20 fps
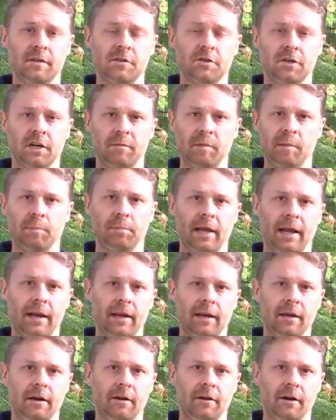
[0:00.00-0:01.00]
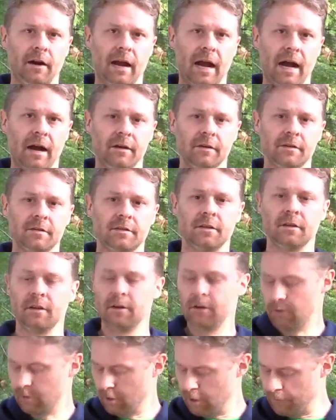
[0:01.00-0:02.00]
that you're going to be planting near your house,
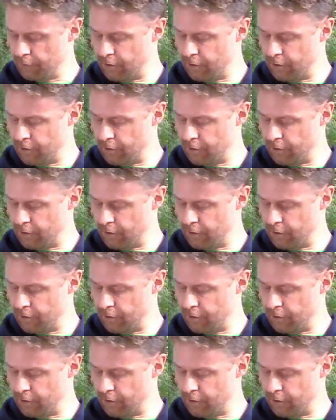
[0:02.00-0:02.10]
or if